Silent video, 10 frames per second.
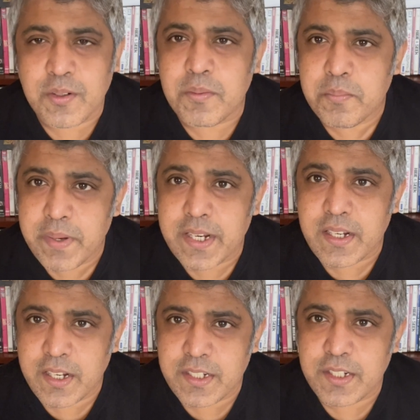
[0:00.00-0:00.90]
made
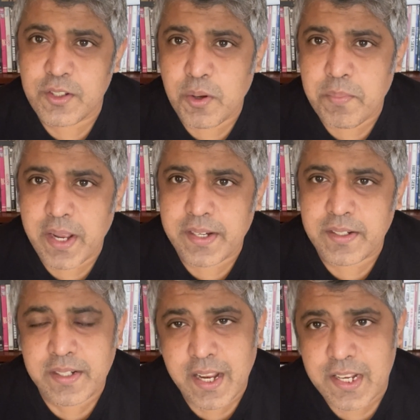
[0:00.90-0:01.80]
under your
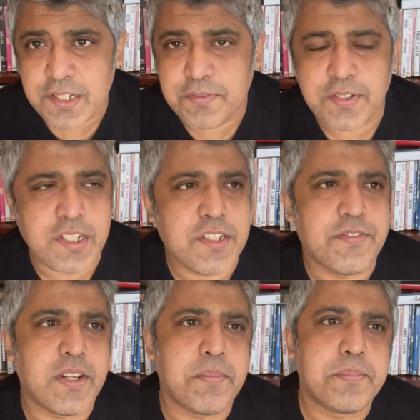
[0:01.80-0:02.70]
banner as a first
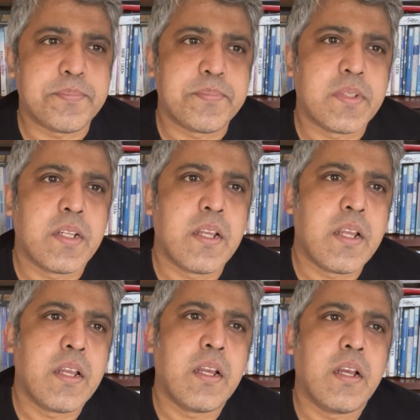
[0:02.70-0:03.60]
film.
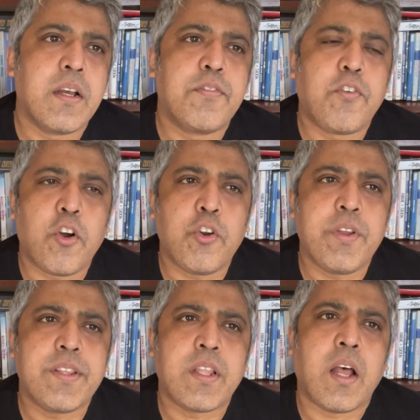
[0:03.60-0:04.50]

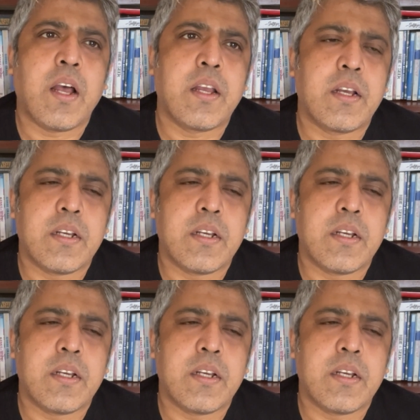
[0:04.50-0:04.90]
Following Daag,